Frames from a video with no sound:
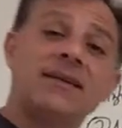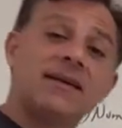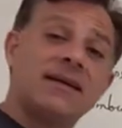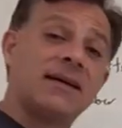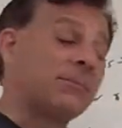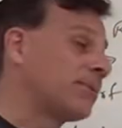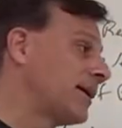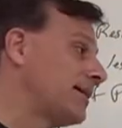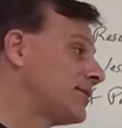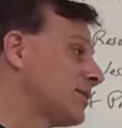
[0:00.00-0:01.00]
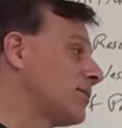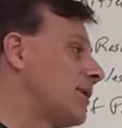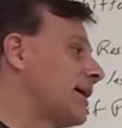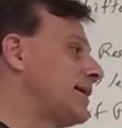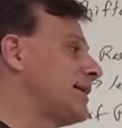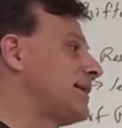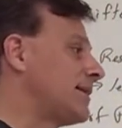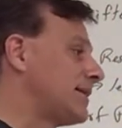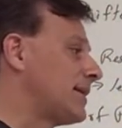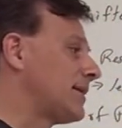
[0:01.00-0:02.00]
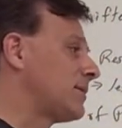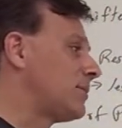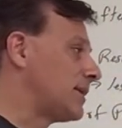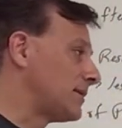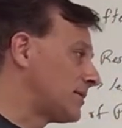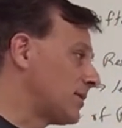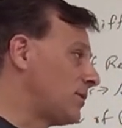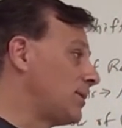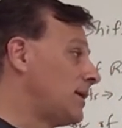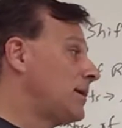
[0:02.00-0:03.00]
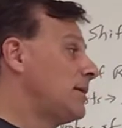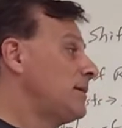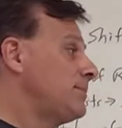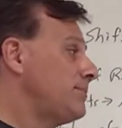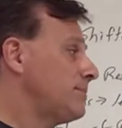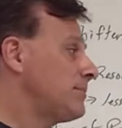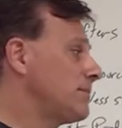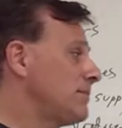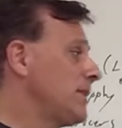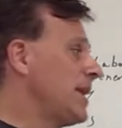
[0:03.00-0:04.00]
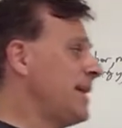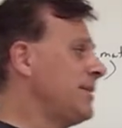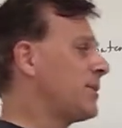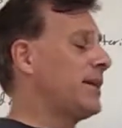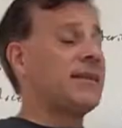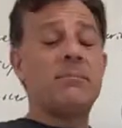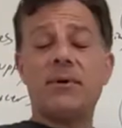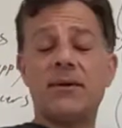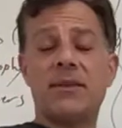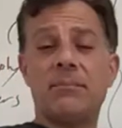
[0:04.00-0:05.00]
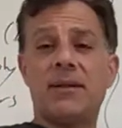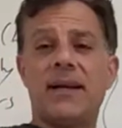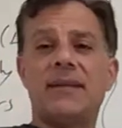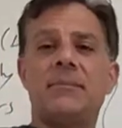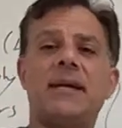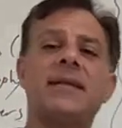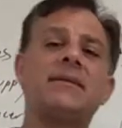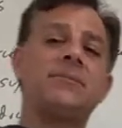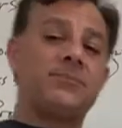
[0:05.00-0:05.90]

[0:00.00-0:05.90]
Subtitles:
on price or quantity on the other one. So increase in both supply and demand,